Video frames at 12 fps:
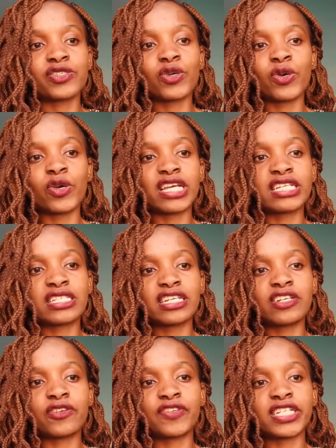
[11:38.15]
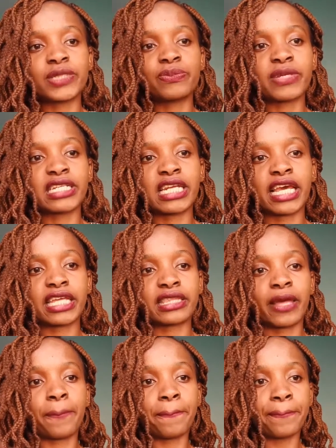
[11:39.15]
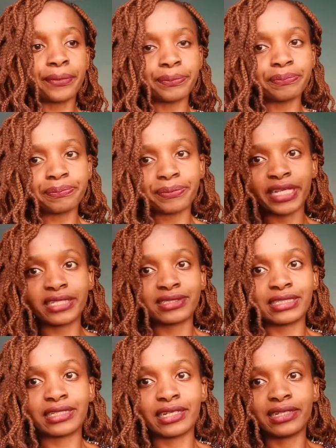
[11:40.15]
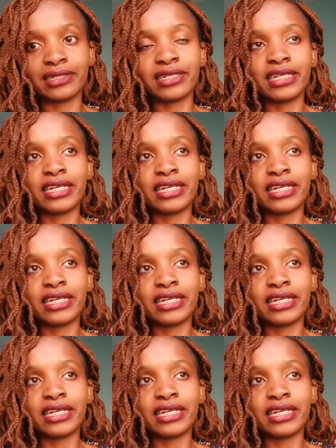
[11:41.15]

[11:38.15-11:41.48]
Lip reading: So instead of it being like the best day,